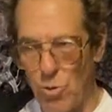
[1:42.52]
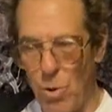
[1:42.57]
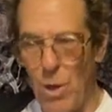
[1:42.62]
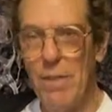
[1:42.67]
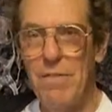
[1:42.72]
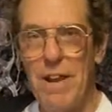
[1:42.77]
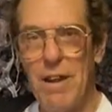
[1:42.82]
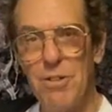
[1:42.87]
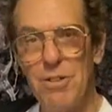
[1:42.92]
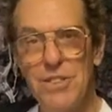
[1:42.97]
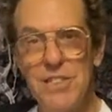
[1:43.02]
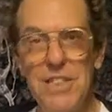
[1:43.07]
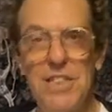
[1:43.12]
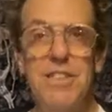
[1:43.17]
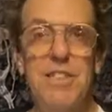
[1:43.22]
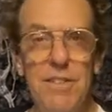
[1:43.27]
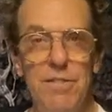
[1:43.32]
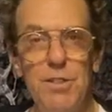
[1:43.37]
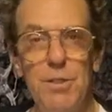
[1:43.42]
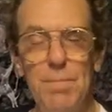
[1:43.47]
12-hour
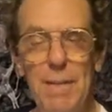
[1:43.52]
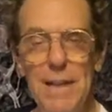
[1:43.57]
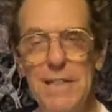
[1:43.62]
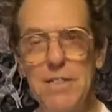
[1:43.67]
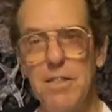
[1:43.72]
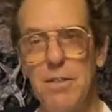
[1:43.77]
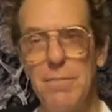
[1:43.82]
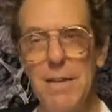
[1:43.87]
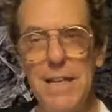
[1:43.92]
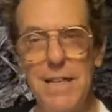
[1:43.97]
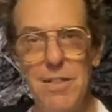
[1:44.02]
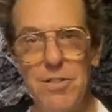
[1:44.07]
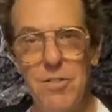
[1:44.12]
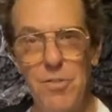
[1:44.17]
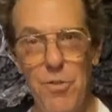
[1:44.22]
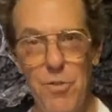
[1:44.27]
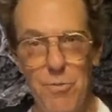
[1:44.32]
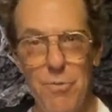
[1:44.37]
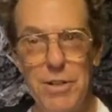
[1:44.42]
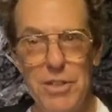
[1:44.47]
season of Space Command.
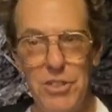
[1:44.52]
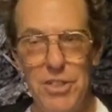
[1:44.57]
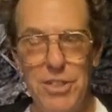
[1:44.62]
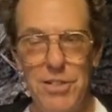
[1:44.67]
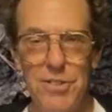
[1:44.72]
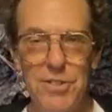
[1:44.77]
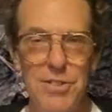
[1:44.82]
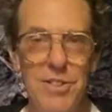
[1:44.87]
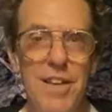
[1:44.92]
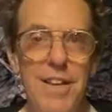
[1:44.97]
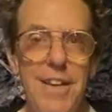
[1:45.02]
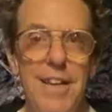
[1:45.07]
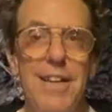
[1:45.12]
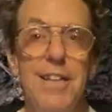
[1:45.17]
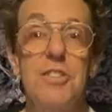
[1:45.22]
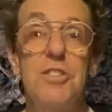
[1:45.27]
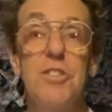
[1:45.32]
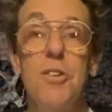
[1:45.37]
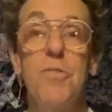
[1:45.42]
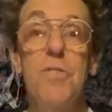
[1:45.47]
3 cheers.
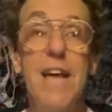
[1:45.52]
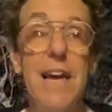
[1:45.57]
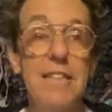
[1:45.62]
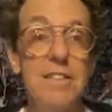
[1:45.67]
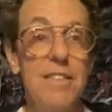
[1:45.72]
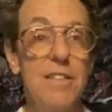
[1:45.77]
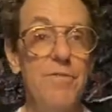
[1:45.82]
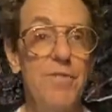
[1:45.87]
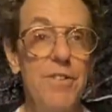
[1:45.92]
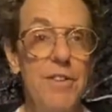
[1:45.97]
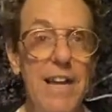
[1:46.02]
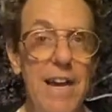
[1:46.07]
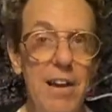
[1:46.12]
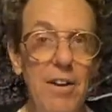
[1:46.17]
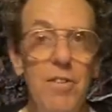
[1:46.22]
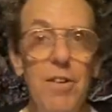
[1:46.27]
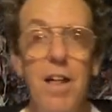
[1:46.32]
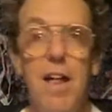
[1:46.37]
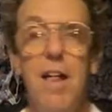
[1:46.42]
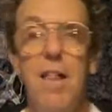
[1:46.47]
So that's it for
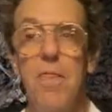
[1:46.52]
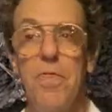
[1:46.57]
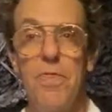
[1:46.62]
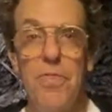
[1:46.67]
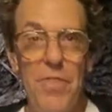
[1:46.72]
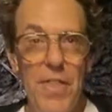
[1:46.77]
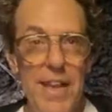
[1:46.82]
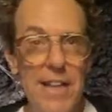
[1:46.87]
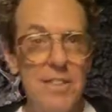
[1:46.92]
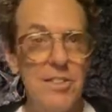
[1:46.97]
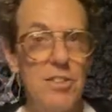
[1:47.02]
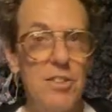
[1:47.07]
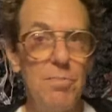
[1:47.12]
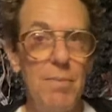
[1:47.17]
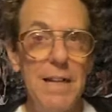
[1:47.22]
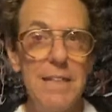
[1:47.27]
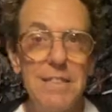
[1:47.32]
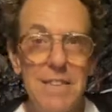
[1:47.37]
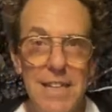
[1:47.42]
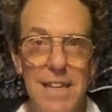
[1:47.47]
now. Thanks to
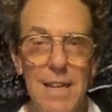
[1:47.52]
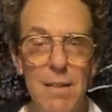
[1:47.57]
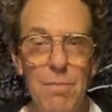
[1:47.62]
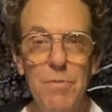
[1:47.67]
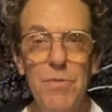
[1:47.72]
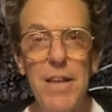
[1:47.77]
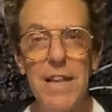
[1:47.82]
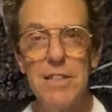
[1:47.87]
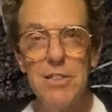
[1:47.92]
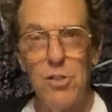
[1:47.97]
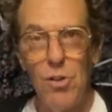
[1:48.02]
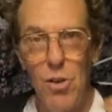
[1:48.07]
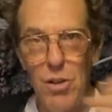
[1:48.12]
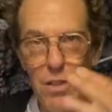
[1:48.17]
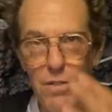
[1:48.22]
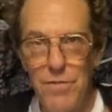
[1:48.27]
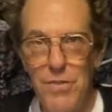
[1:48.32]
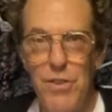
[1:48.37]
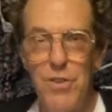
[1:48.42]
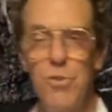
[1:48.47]
my team. Thanks to
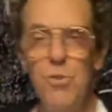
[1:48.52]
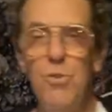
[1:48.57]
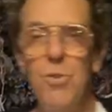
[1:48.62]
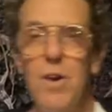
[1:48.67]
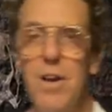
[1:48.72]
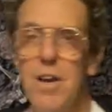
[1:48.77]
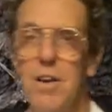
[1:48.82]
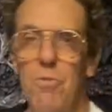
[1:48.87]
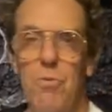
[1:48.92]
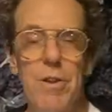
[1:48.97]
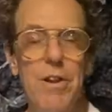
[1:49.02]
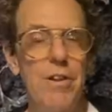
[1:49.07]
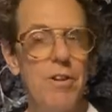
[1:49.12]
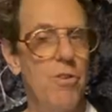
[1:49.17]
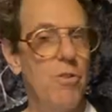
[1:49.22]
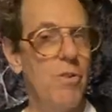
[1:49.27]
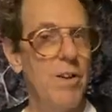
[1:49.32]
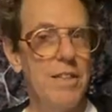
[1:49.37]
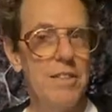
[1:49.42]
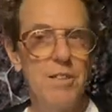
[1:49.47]
all of you. We are
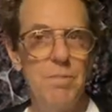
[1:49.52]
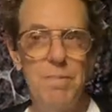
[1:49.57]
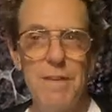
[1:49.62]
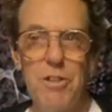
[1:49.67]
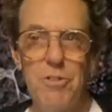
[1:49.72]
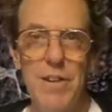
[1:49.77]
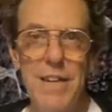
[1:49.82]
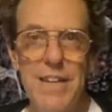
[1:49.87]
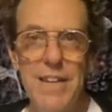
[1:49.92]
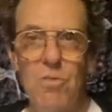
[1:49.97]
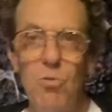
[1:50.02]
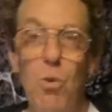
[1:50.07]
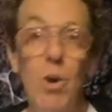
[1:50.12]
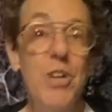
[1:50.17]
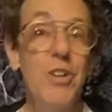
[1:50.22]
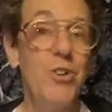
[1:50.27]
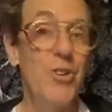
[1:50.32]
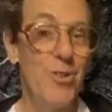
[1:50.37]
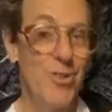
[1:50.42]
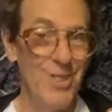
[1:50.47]
going to be creating
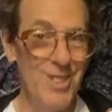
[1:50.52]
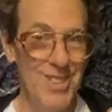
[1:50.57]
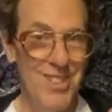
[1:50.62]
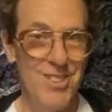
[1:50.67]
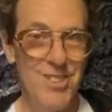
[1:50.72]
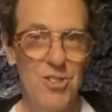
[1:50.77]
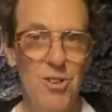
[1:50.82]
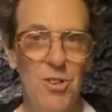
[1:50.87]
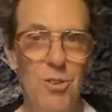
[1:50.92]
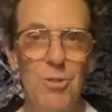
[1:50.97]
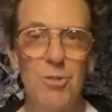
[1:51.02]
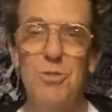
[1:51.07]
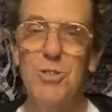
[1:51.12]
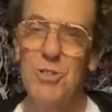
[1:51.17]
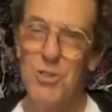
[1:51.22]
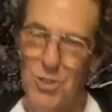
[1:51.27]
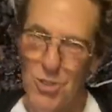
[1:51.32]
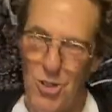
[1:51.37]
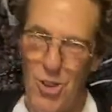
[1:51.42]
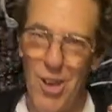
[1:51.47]
wonders. So
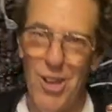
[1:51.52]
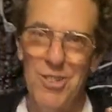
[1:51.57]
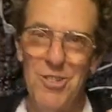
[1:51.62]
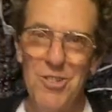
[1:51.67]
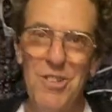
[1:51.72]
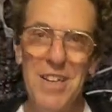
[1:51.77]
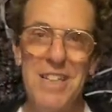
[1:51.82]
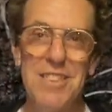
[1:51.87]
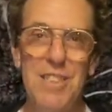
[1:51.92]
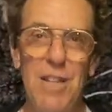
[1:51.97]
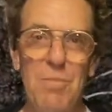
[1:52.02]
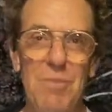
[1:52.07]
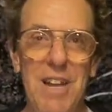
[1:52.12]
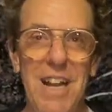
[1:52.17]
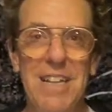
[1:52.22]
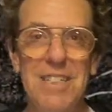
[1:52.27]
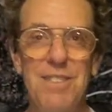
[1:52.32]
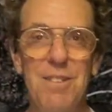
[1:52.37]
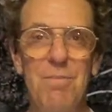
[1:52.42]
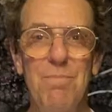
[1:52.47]
talk to you next time,
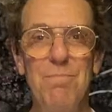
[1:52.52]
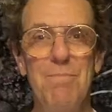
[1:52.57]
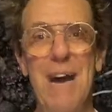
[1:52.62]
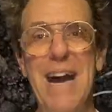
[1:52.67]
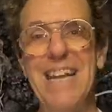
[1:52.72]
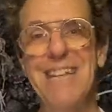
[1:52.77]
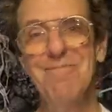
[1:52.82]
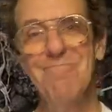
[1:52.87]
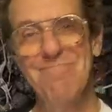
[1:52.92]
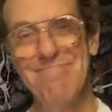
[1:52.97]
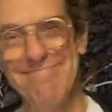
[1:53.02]
guys. Bye.